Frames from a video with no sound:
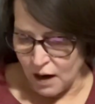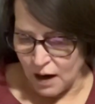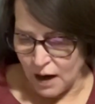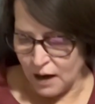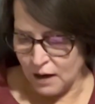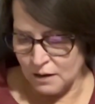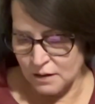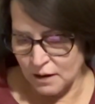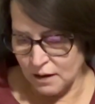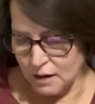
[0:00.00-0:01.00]
And
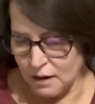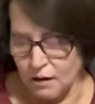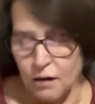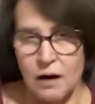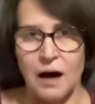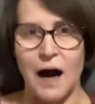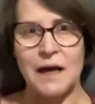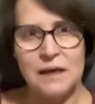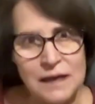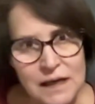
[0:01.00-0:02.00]
I
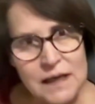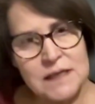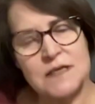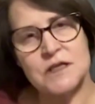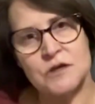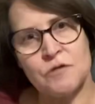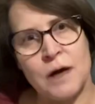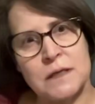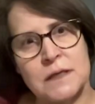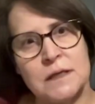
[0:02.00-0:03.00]
need to
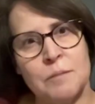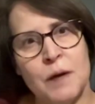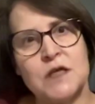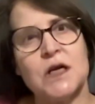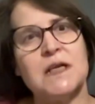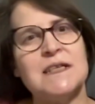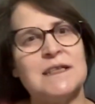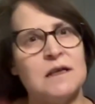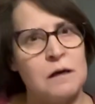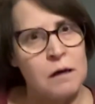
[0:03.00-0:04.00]
stress that dementia is
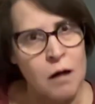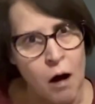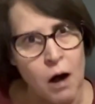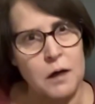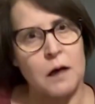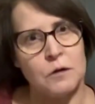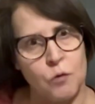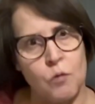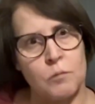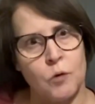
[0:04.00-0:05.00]
not a
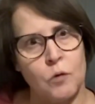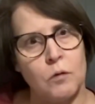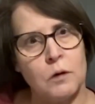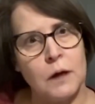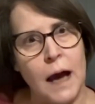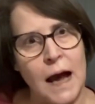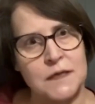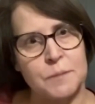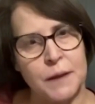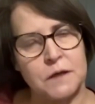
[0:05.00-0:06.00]
normal
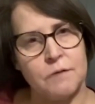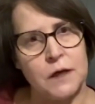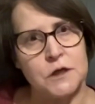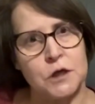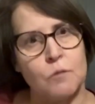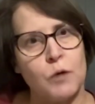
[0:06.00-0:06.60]
aspect of aging.